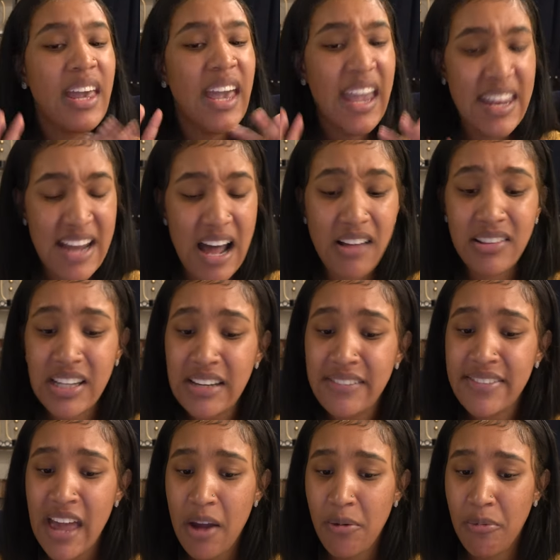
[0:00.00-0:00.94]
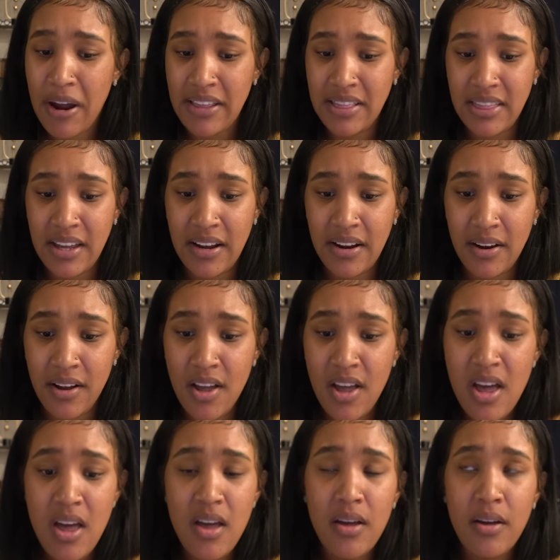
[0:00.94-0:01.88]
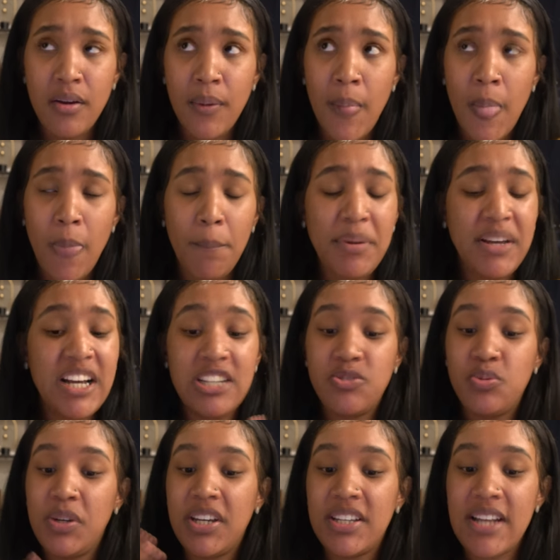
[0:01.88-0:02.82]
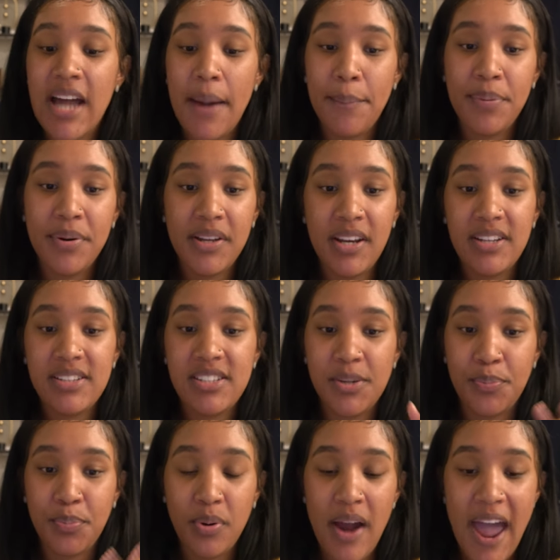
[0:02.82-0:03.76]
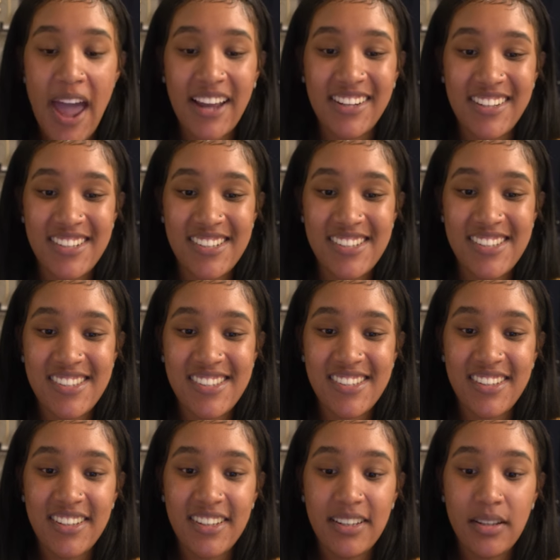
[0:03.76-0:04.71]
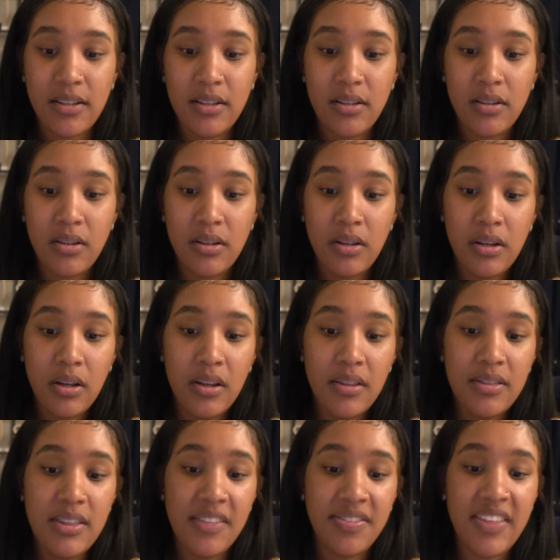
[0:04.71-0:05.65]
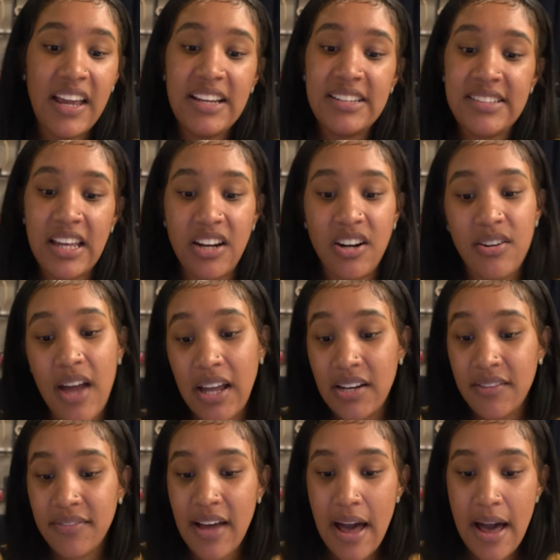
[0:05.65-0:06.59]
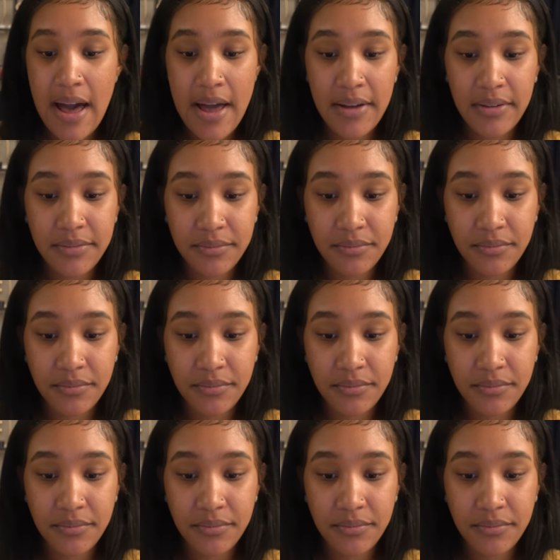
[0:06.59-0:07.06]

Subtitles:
And I'll leave that right there. Because we cannot put into practice the things that are not of God.